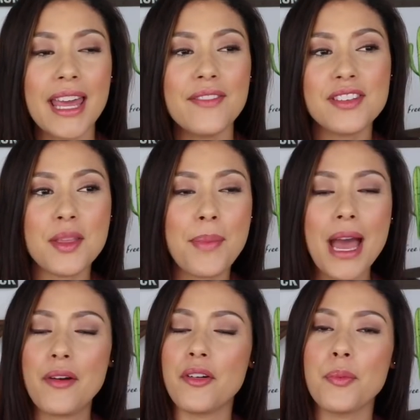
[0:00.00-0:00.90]
I have seen the
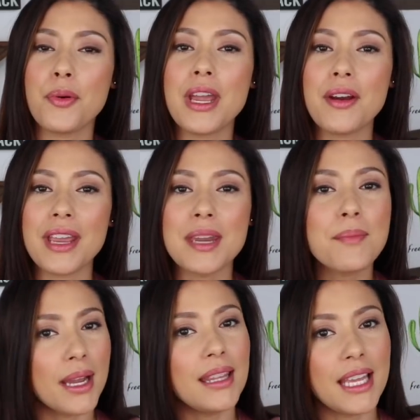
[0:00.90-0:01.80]
power of prayer
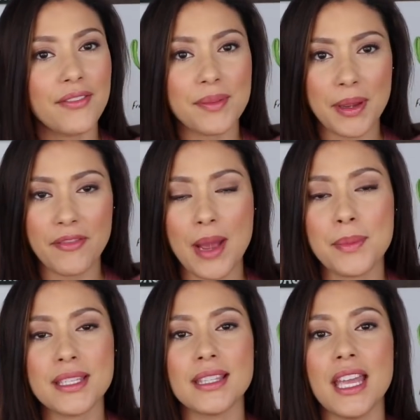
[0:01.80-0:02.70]
in my life and my
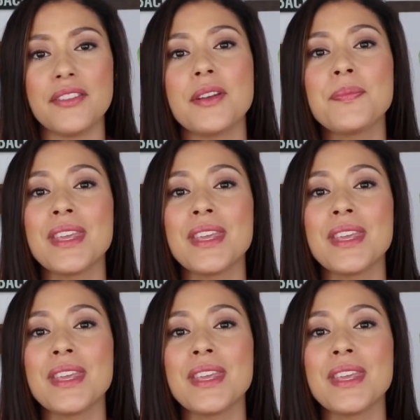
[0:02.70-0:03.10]
family's life.